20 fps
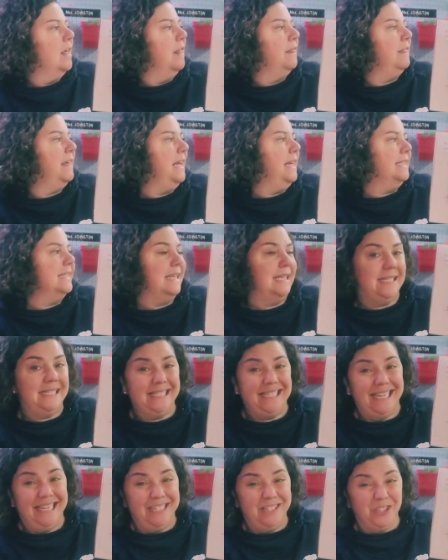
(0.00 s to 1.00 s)
Things that
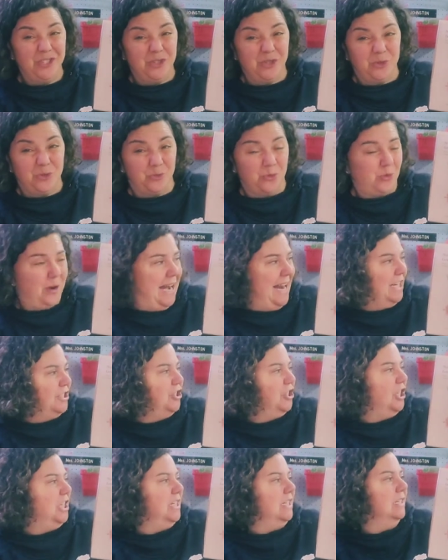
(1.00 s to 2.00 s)
say
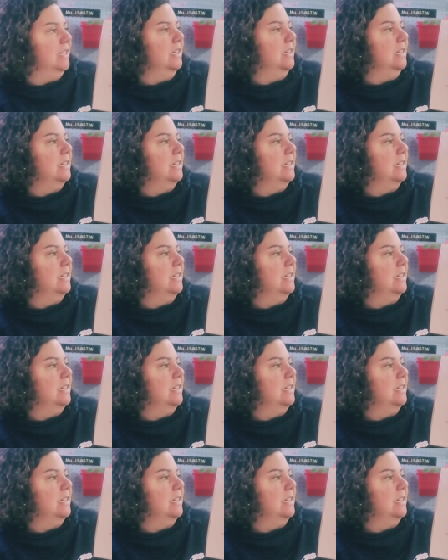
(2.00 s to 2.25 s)
scratchy,